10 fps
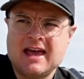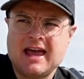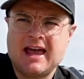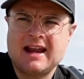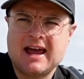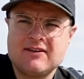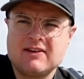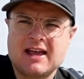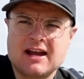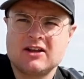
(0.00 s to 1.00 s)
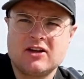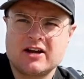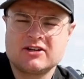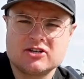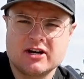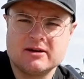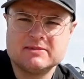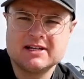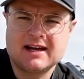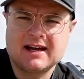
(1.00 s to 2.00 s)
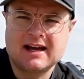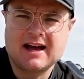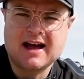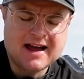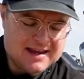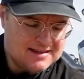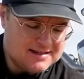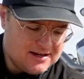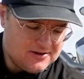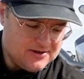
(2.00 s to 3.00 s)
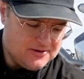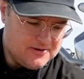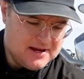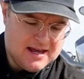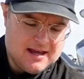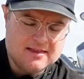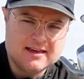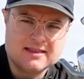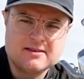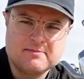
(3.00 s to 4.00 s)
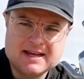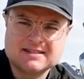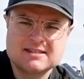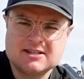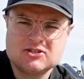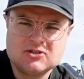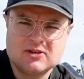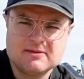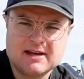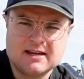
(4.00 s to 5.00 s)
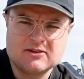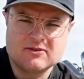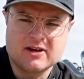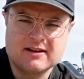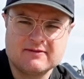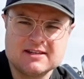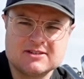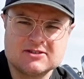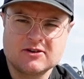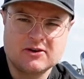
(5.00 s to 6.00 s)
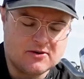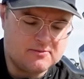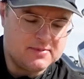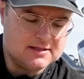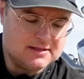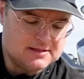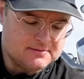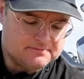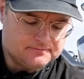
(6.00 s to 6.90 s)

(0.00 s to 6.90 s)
And having had a lot of jobs, I can tell you that the best decision you can make in your life is to start your own business.